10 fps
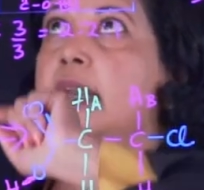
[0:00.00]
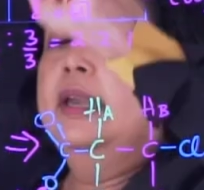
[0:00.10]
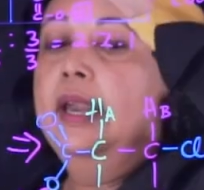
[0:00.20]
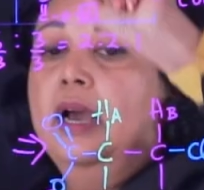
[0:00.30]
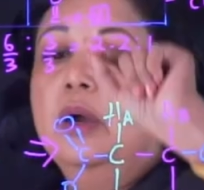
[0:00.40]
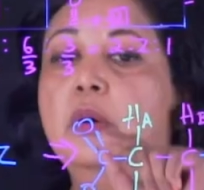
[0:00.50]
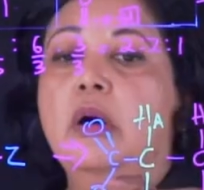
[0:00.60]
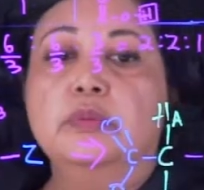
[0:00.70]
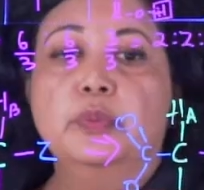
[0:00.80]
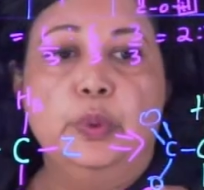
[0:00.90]

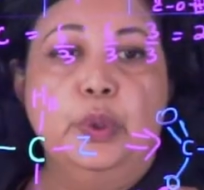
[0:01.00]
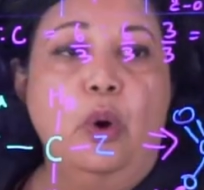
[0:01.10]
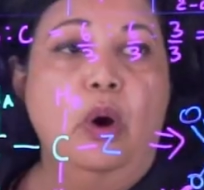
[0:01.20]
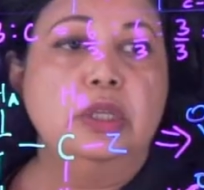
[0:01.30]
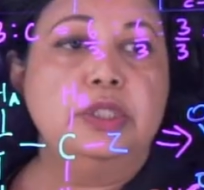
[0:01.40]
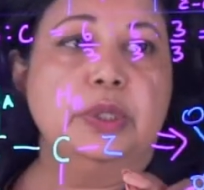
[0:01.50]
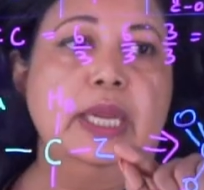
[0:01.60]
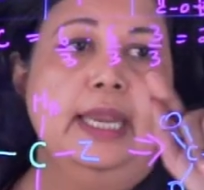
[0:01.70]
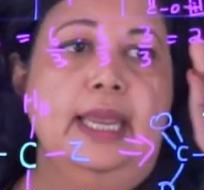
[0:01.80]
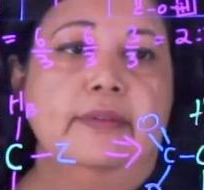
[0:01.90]
Now, you also
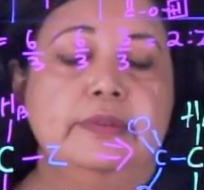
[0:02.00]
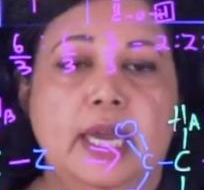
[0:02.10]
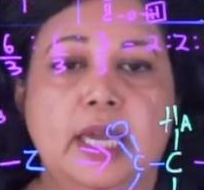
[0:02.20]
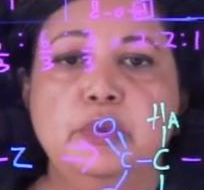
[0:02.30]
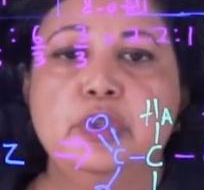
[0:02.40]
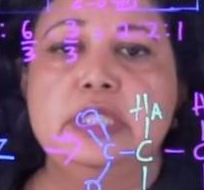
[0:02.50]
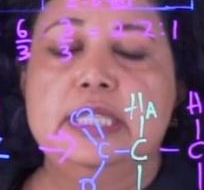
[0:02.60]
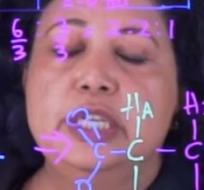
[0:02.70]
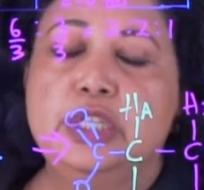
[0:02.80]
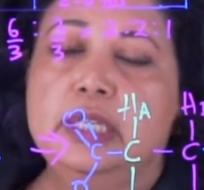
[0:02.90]
can have
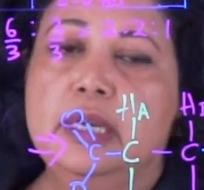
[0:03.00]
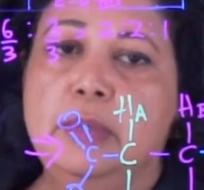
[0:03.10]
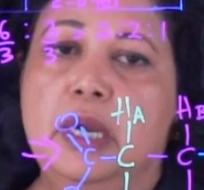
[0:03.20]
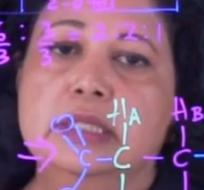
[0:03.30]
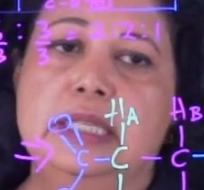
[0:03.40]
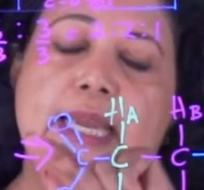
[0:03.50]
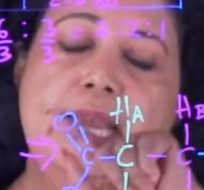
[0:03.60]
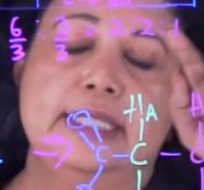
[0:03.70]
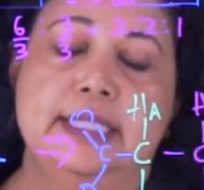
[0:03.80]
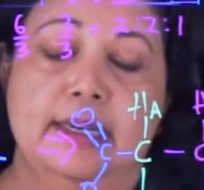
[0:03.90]
dimerization in carboxylic
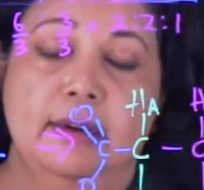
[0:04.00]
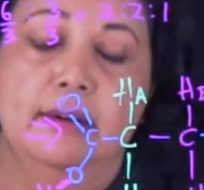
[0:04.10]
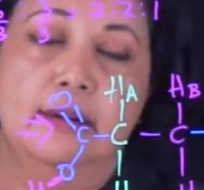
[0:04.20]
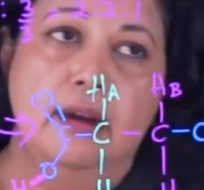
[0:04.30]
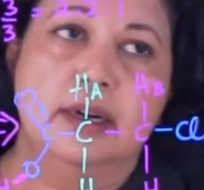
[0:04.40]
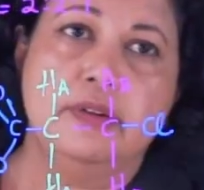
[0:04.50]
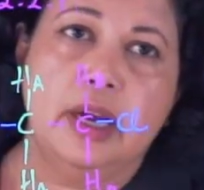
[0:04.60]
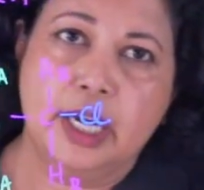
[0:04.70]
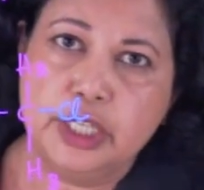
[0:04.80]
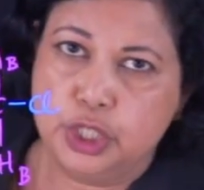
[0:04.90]
acids and a lot of
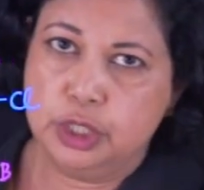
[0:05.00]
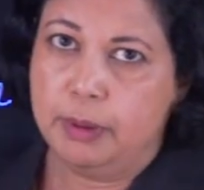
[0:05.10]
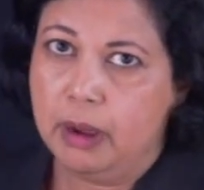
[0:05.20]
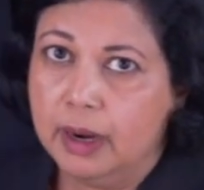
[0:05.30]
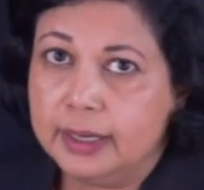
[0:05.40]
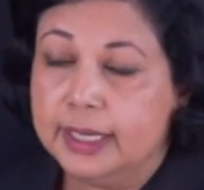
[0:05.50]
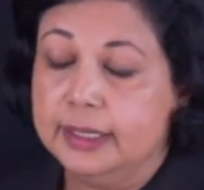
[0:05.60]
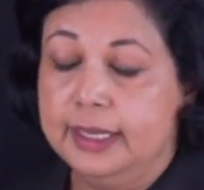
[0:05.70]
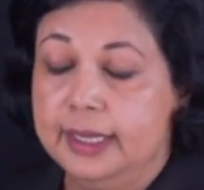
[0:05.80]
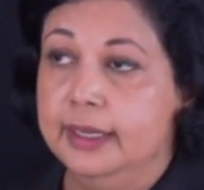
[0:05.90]
hydrogen
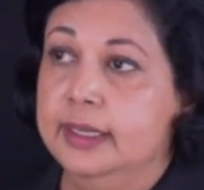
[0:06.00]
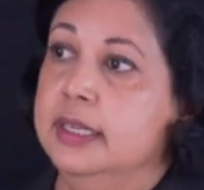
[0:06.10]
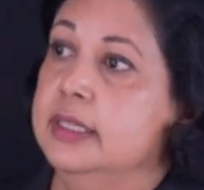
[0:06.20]
bonding there.